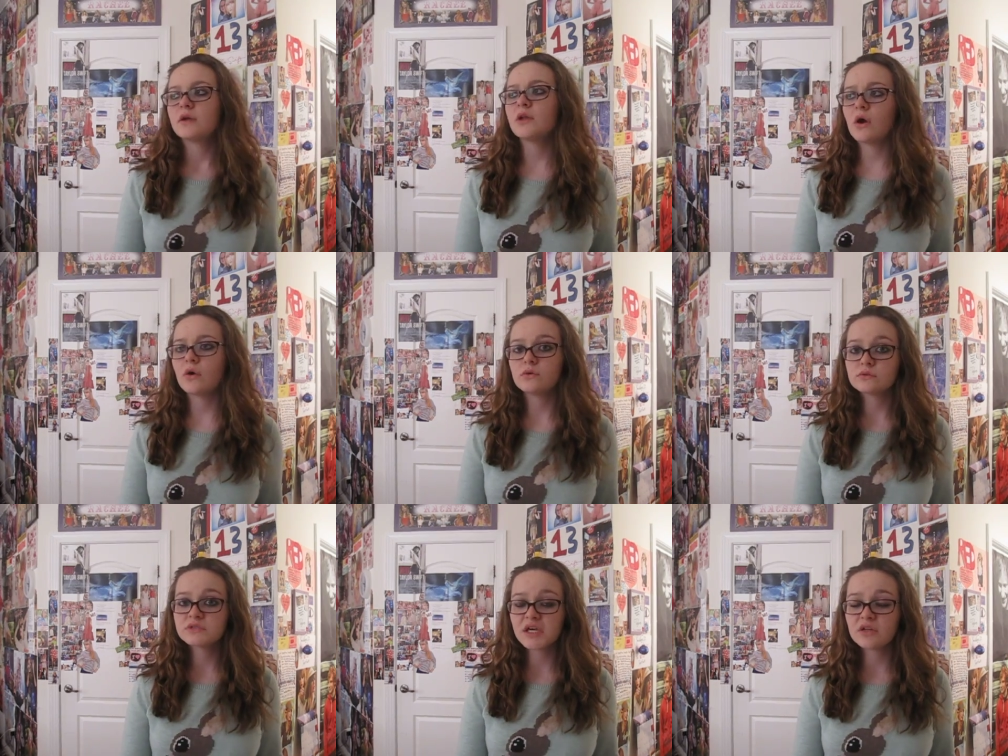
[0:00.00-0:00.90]
No,
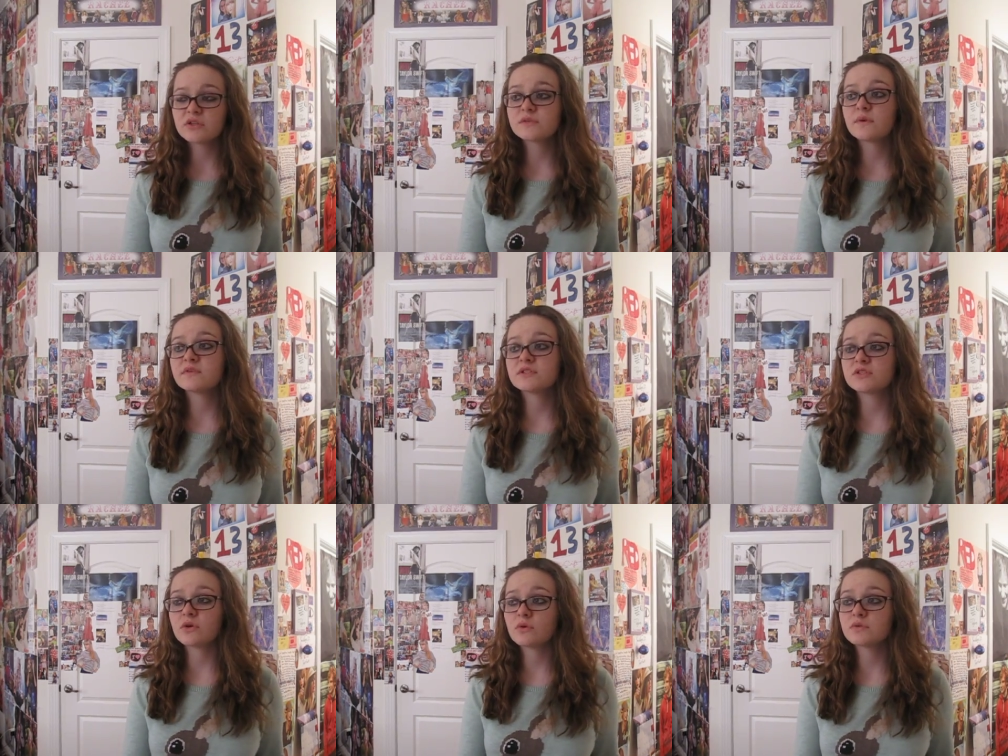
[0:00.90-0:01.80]
Taylor Swift is
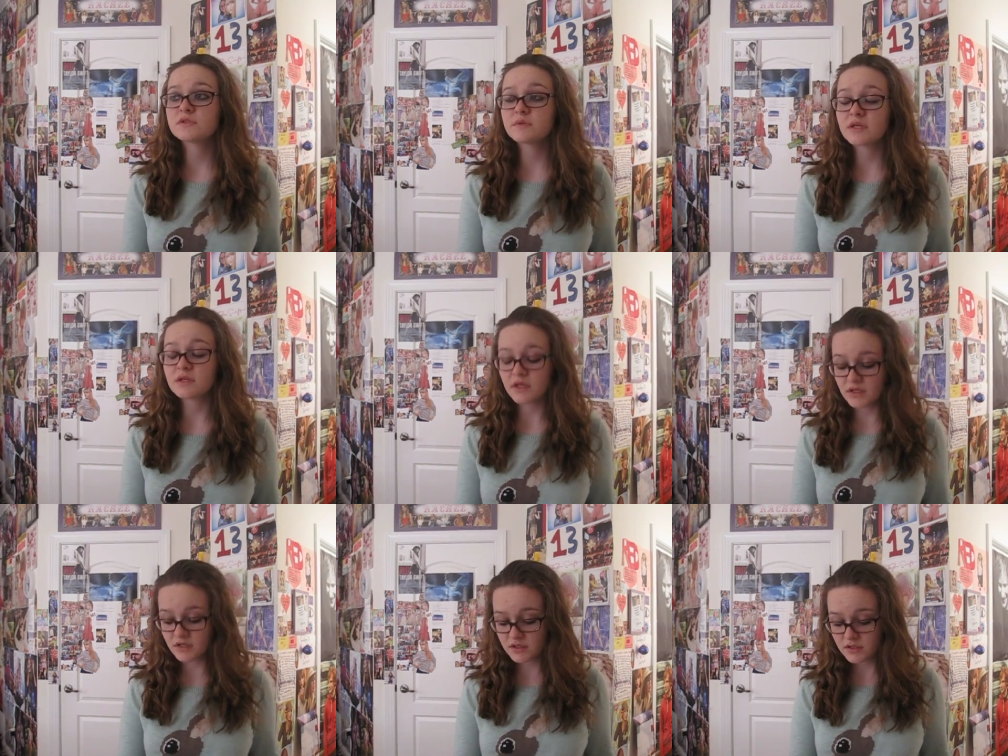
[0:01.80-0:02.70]
so sweet.
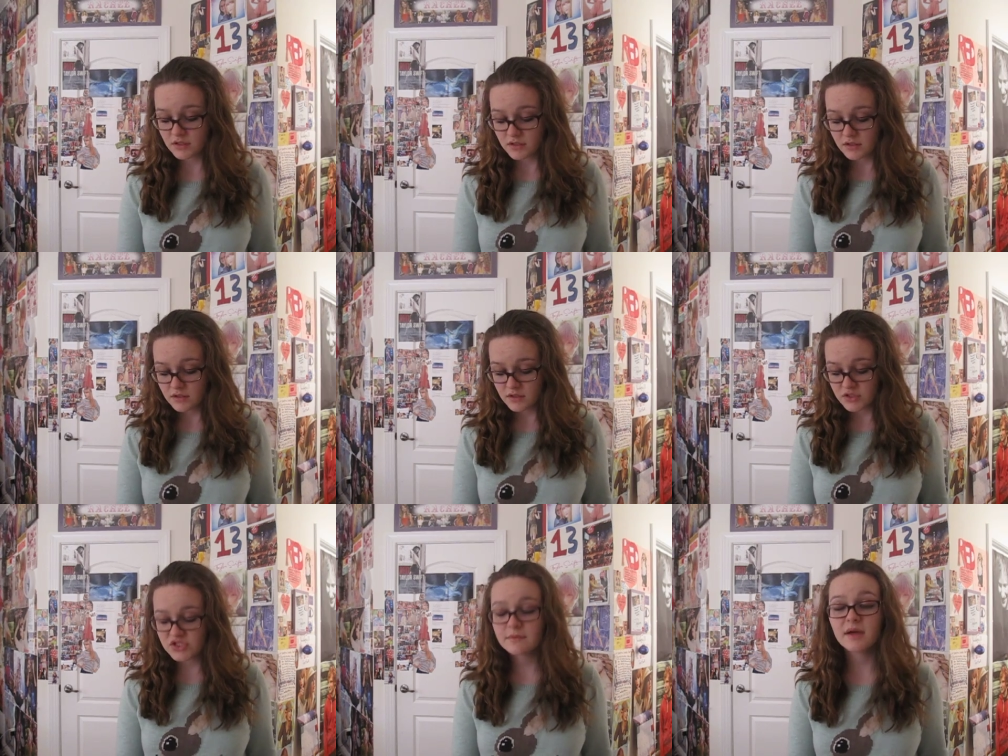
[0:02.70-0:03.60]
Like,
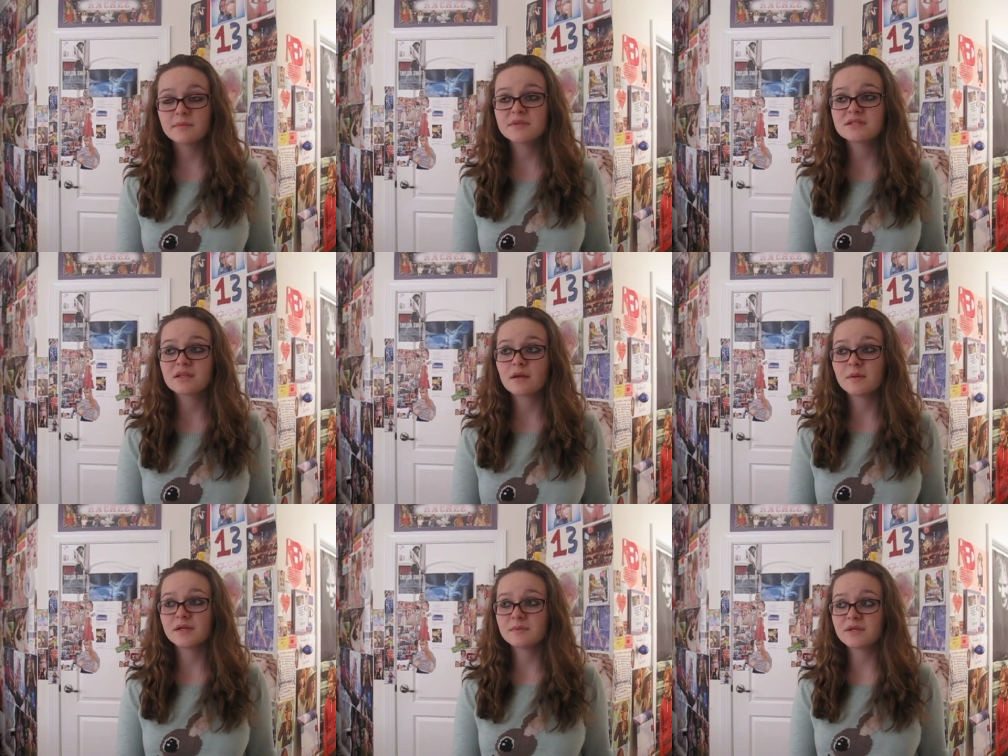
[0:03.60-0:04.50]
she might be a
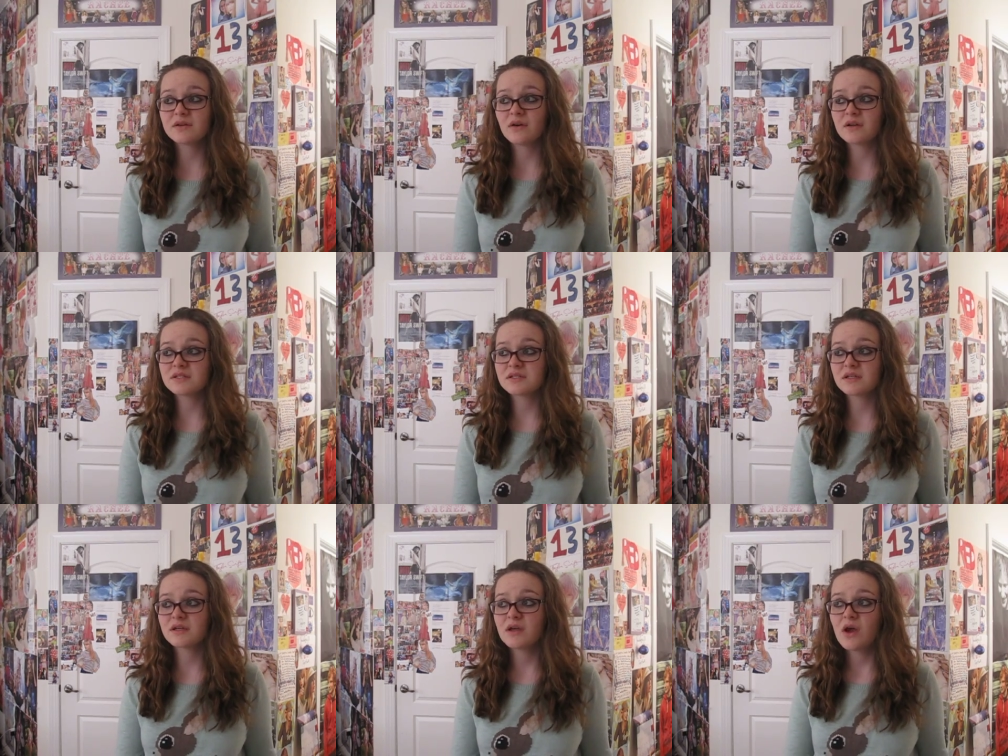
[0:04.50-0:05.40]
celebrity, but
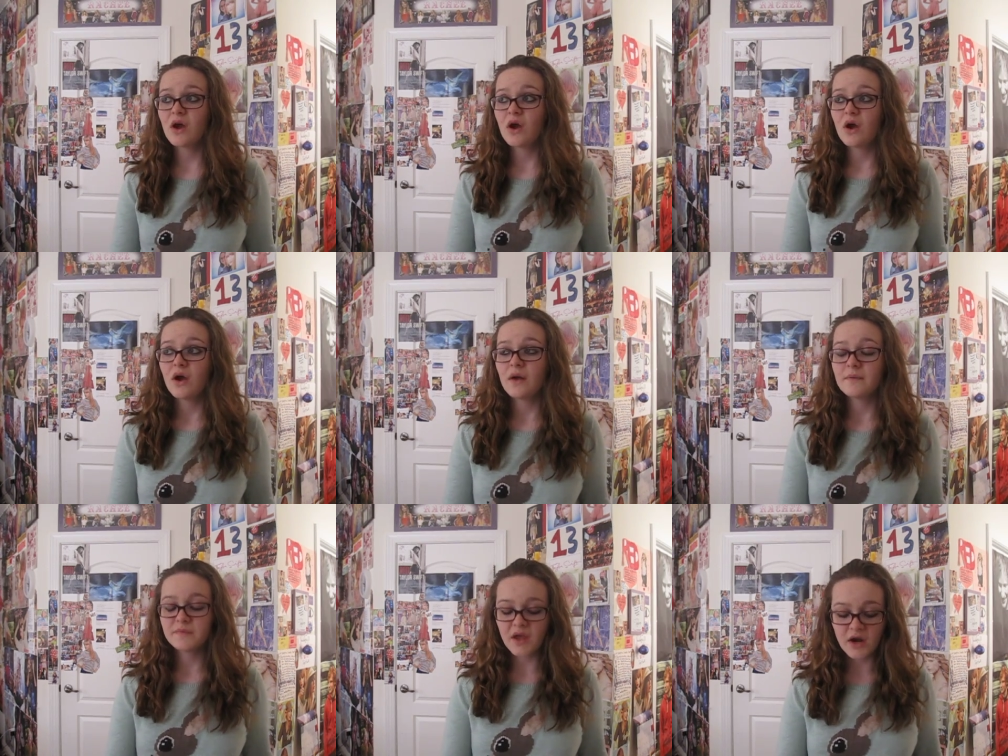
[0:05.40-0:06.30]
honestly,
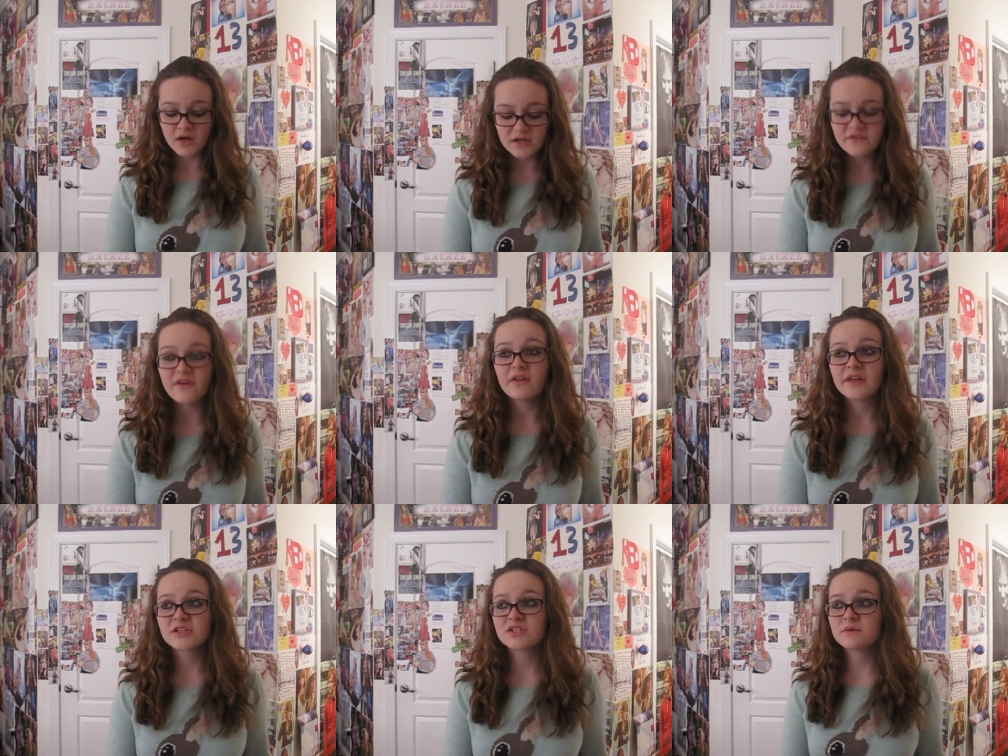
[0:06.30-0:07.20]
I already felt
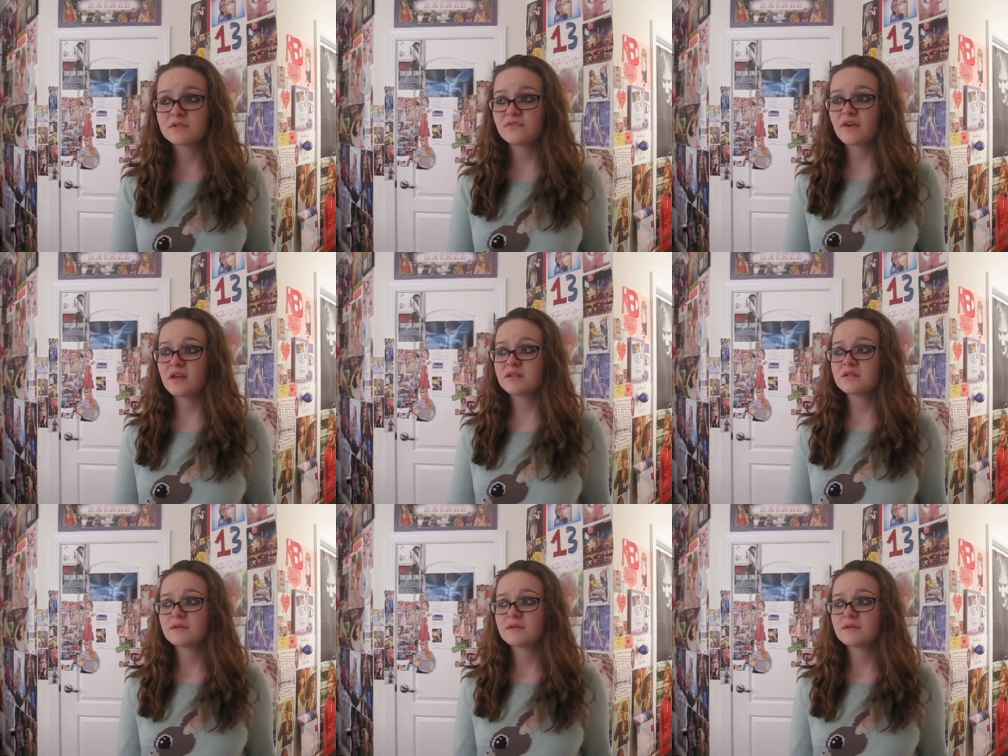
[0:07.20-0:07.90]
like she was a friend,